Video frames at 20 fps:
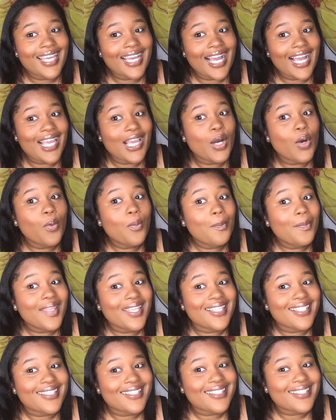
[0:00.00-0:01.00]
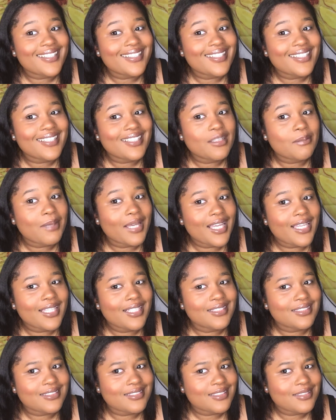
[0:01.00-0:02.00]
I opened the
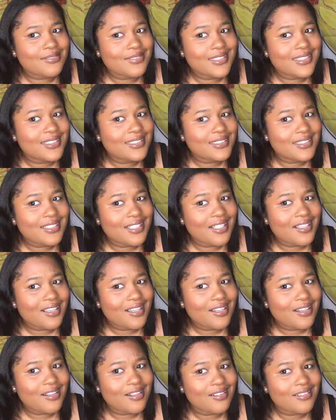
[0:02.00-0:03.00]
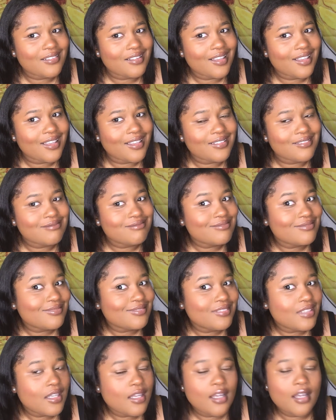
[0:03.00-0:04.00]
package because I wanted to see the hair, like,
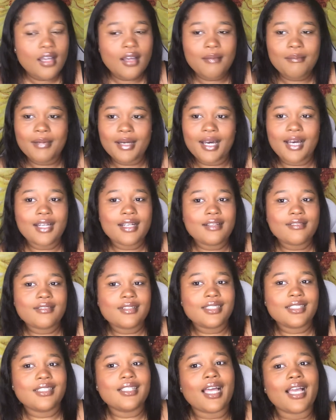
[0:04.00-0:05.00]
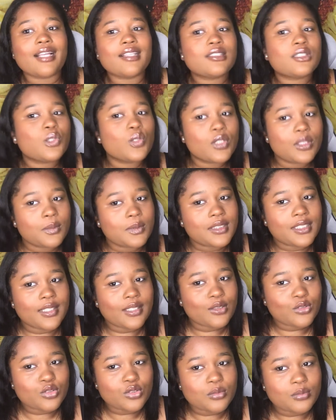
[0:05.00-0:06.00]
but I didn't really like toy with the
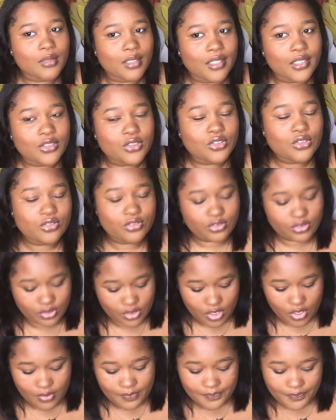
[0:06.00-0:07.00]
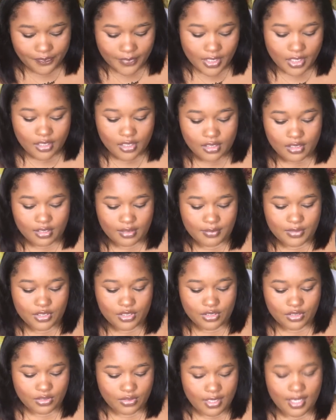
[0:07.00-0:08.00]
hair too much. So let me
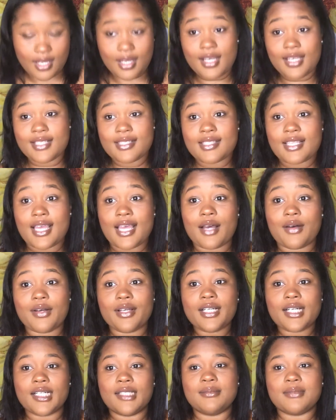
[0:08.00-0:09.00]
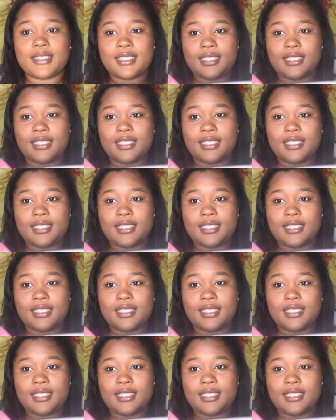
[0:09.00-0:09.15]
show you guys how it comes.